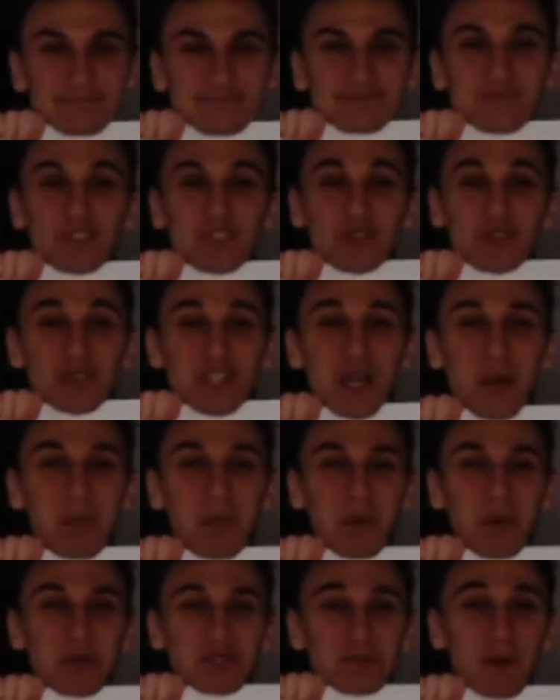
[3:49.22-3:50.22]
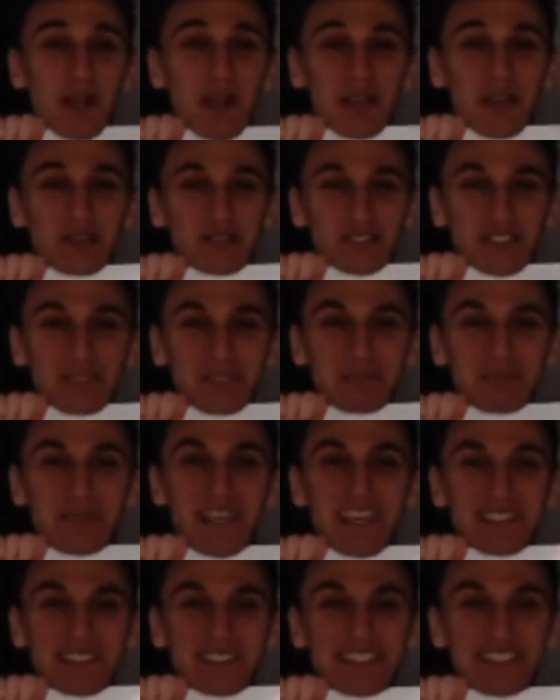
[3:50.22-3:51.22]
Your compost pile should
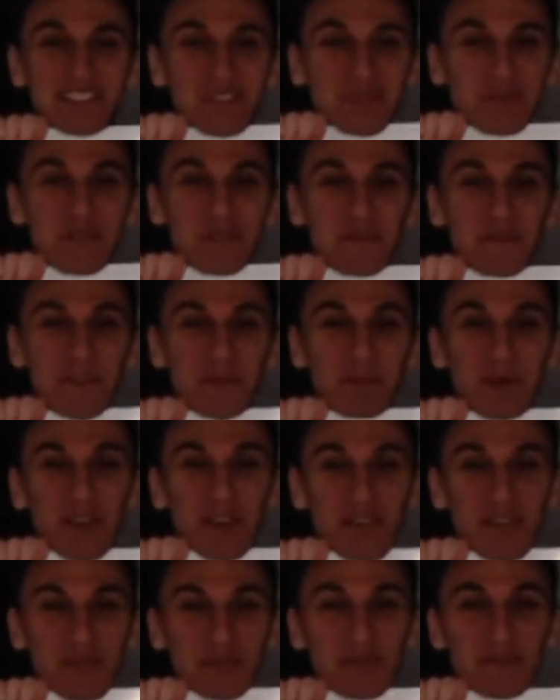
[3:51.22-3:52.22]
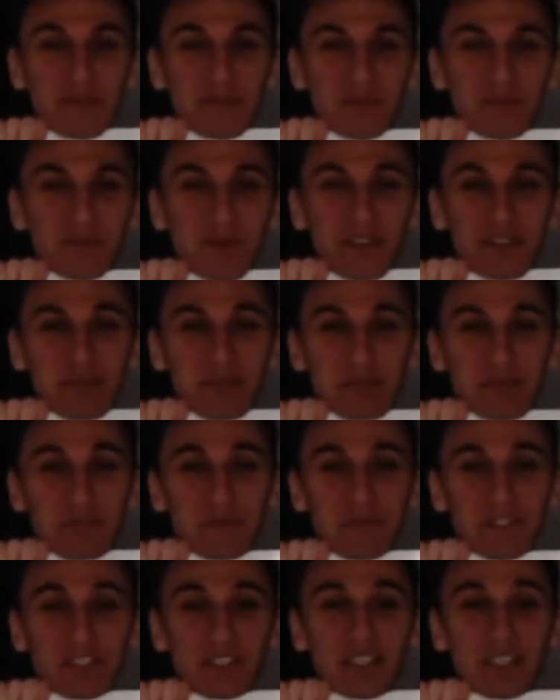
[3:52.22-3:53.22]
be at least 3 feet by 3 feet by 3
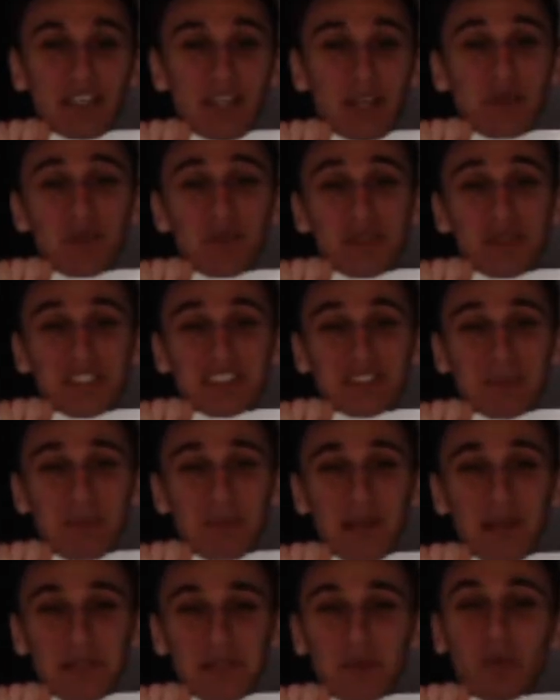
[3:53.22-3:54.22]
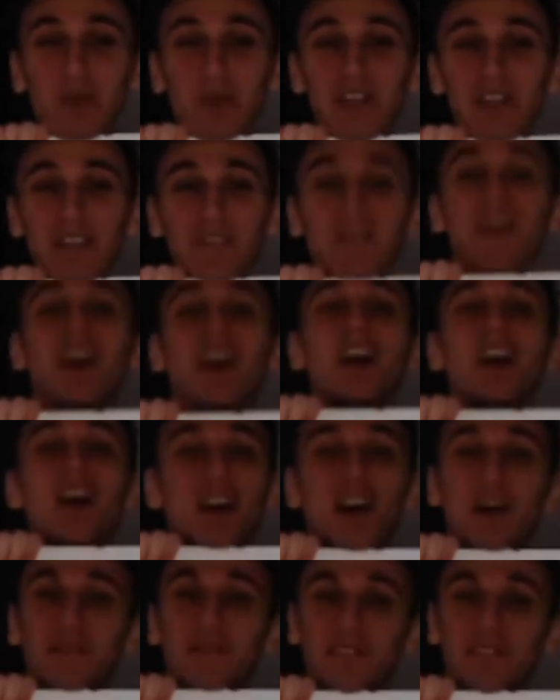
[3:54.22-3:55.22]
feet, which is about the width
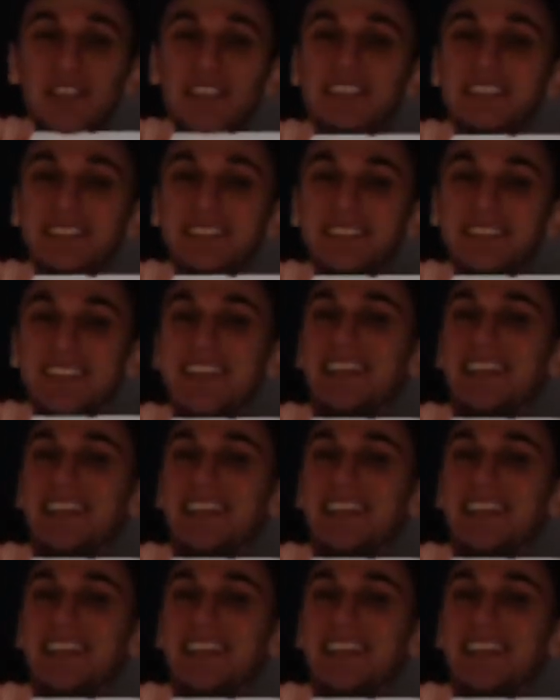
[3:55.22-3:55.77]
of this.